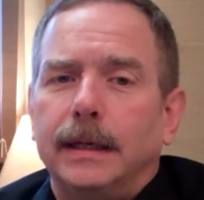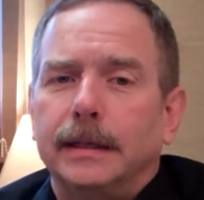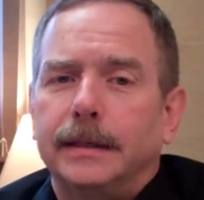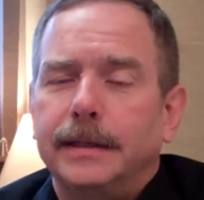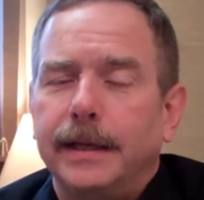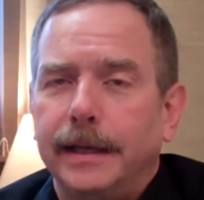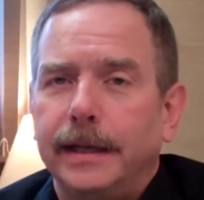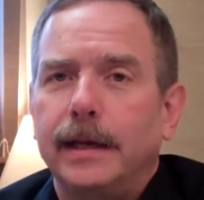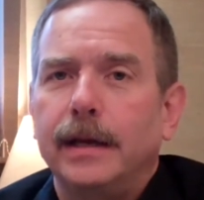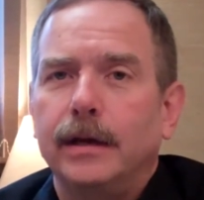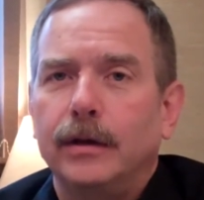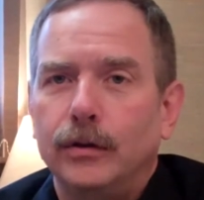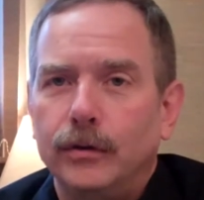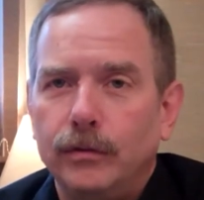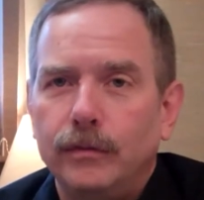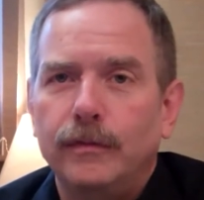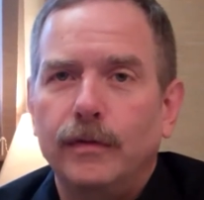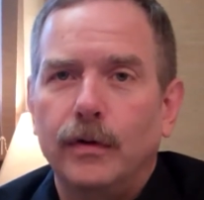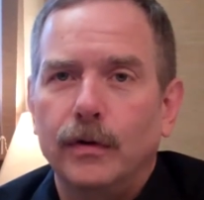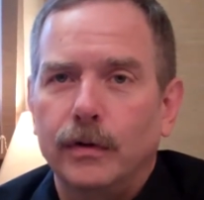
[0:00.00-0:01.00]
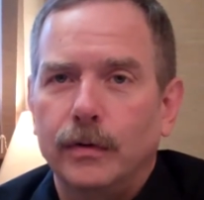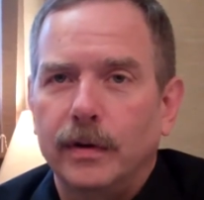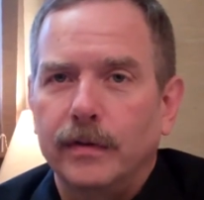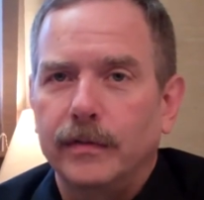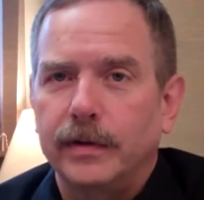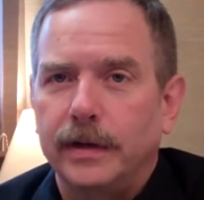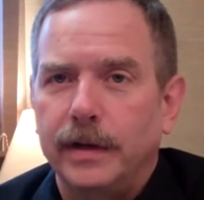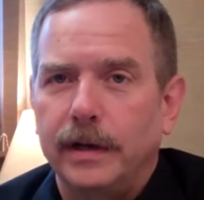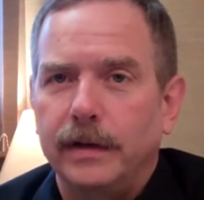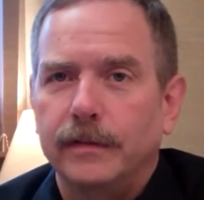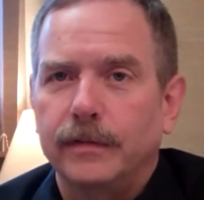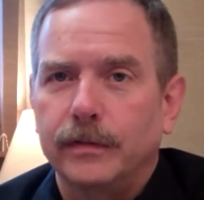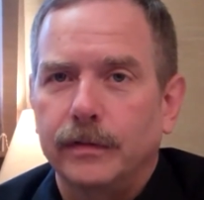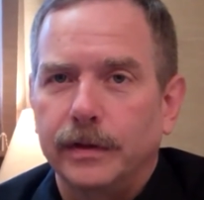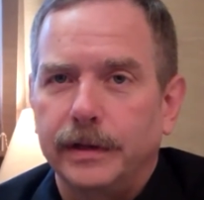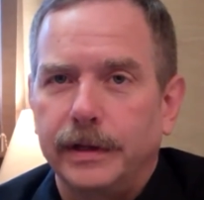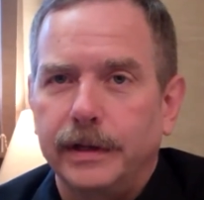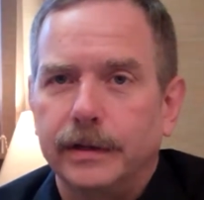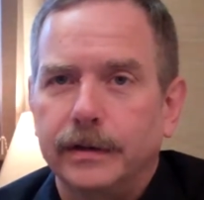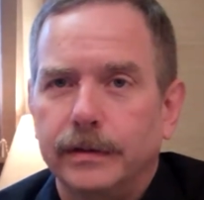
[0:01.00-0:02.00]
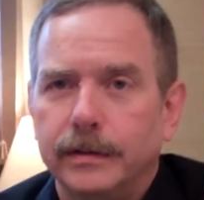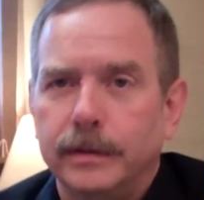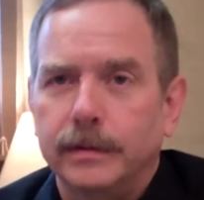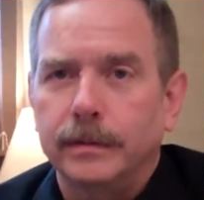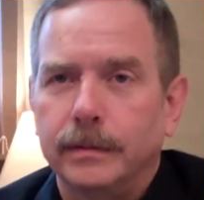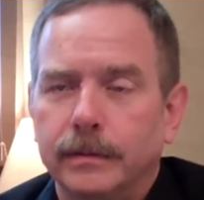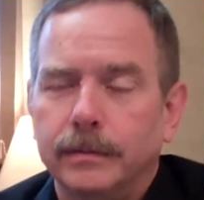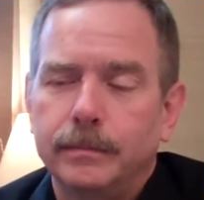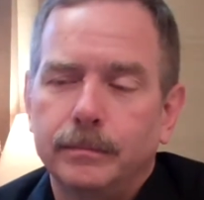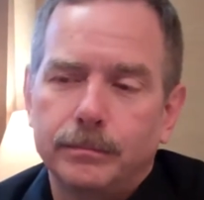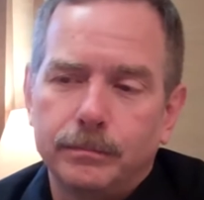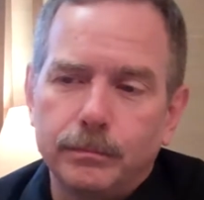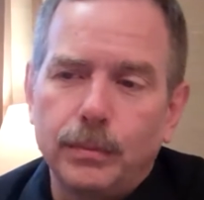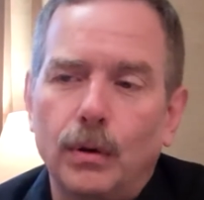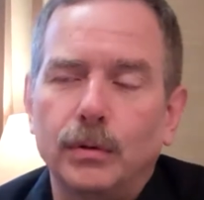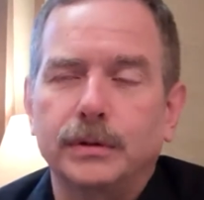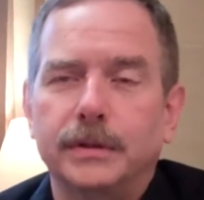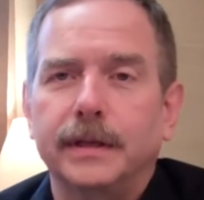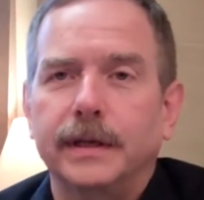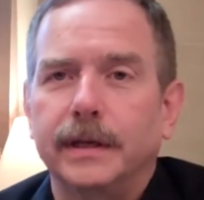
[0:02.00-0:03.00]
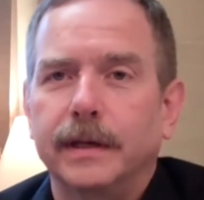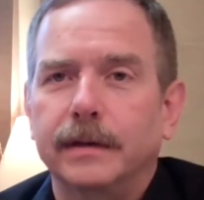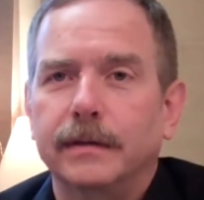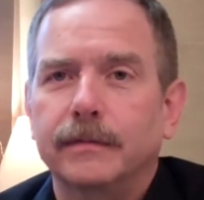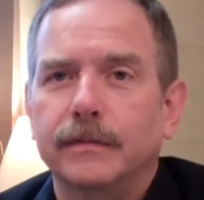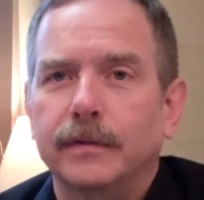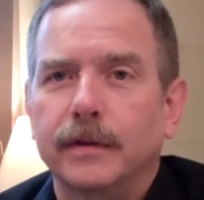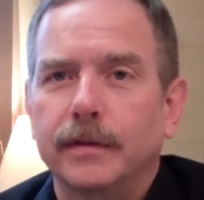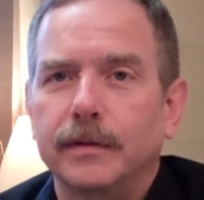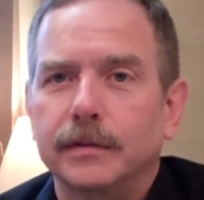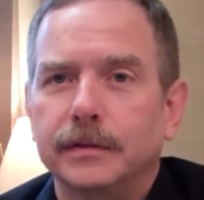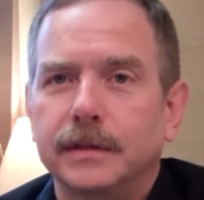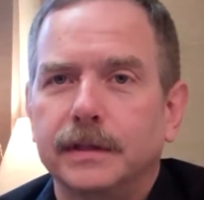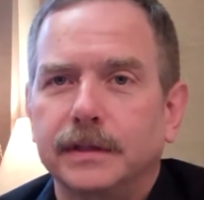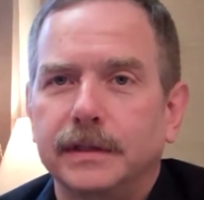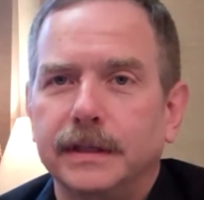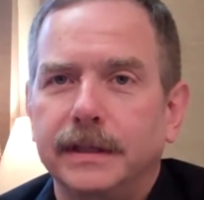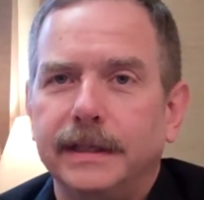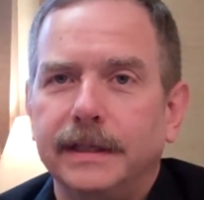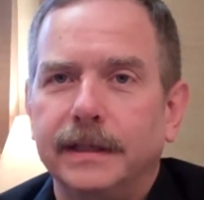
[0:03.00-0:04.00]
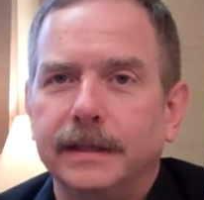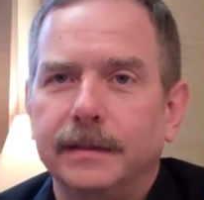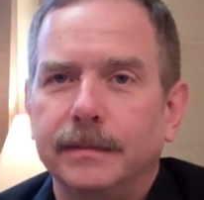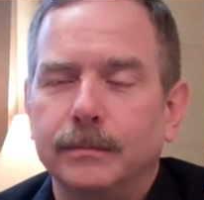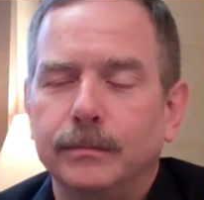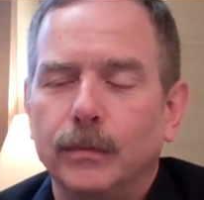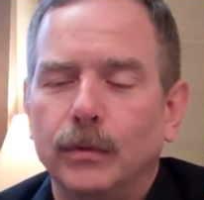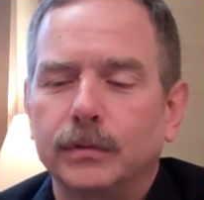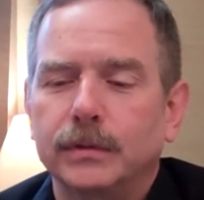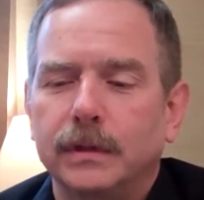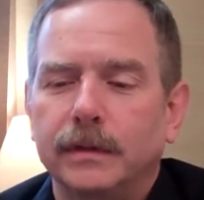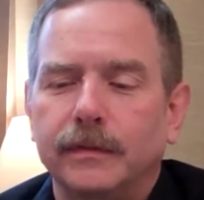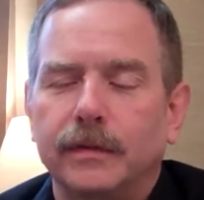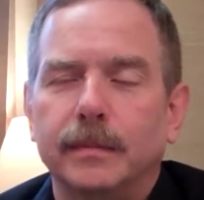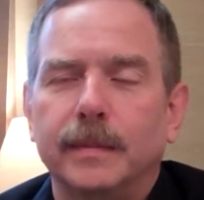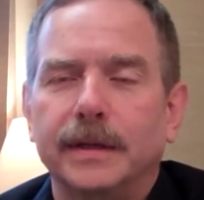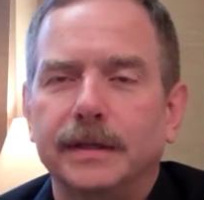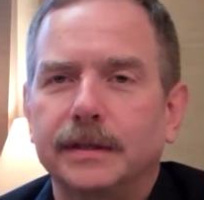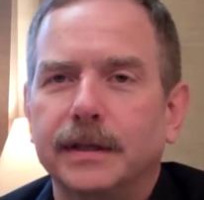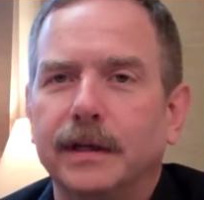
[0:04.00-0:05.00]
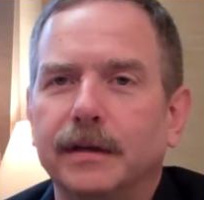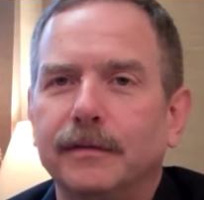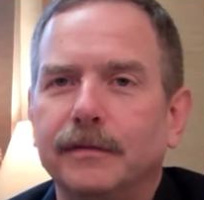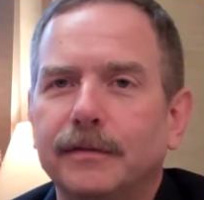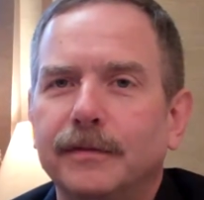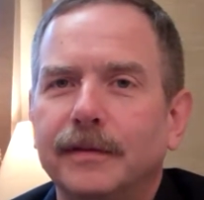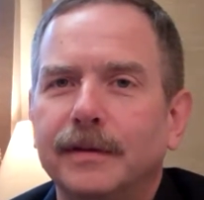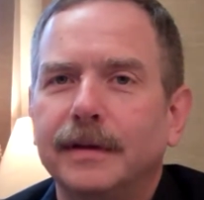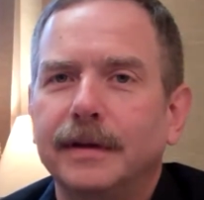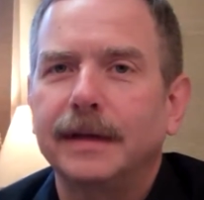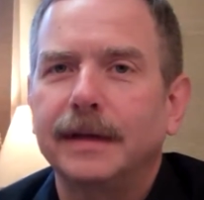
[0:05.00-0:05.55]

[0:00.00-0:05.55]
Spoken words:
taking a new photo every day for a year and posting it for others to see, and mostly for myself.